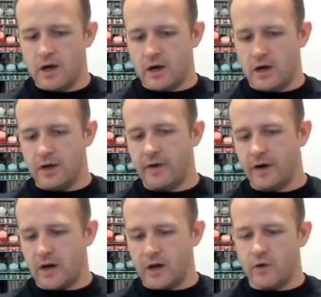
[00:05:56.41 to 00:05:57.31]

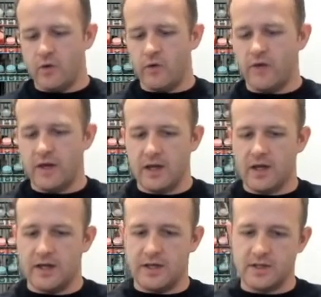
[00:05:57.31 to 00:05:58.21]
Another kind of cool
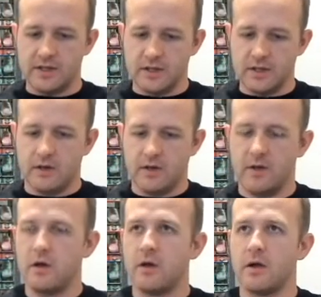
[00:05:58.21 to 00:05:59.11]
thing is,
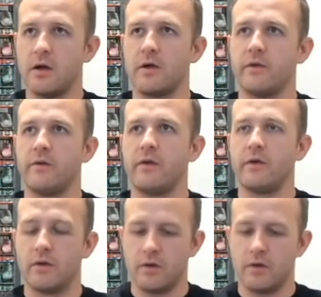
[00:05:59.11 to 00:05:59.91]
I don't know if you